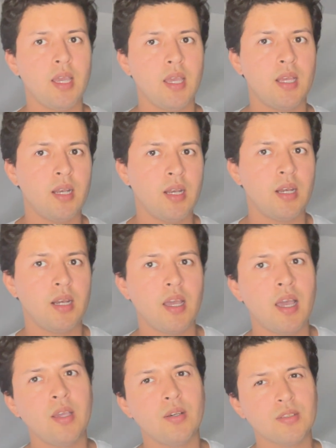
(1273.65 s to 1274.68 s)
And
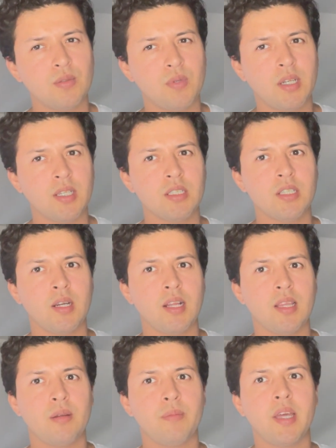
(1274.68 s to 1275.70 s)
I also want to share a
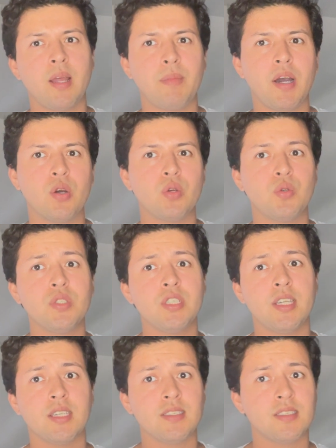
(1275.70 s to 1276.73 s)
little bit about who she
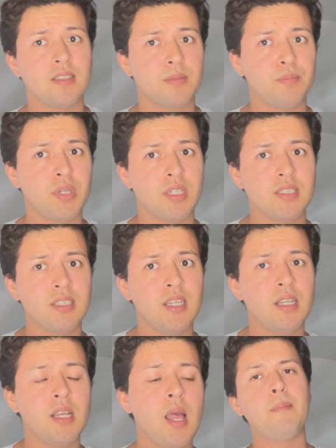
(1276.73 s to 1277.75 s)
is as a
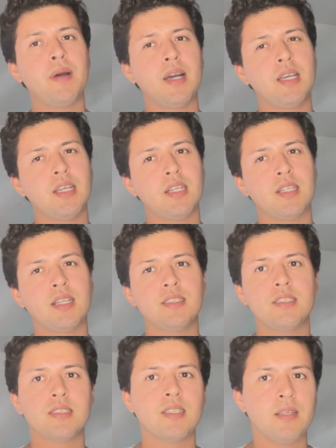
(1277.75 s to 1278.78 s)
person, but that's
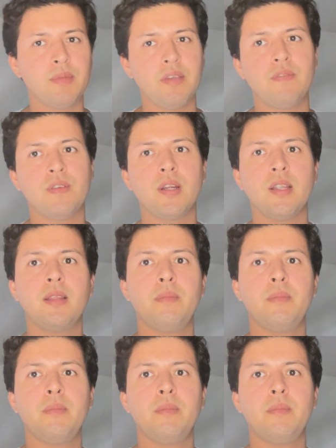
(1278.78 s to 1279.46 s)
just gonna be for the